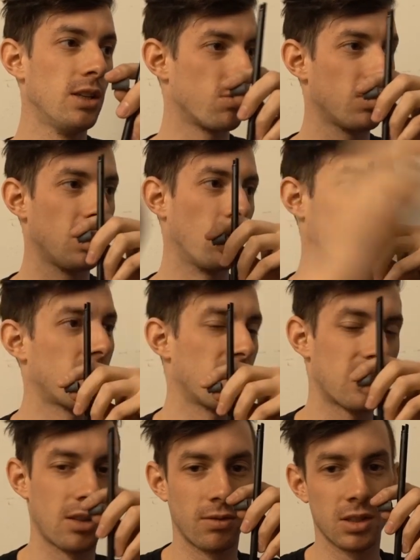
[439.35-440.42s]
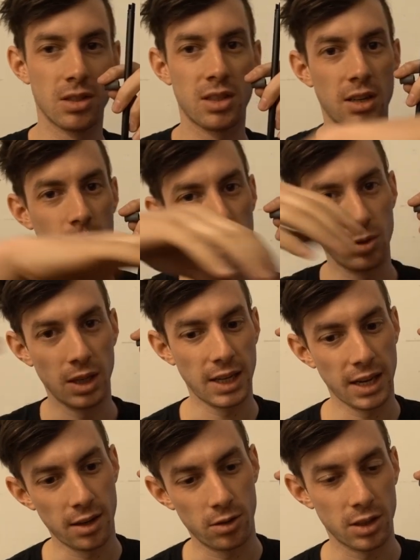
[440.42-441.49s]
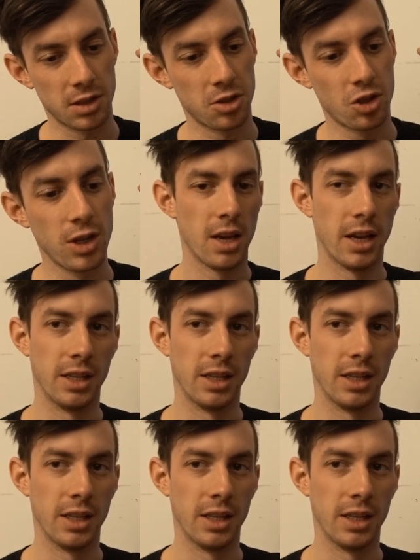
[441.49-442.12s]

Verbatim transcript: because we did all the tests on the V S R ten, we do it again on the S S G.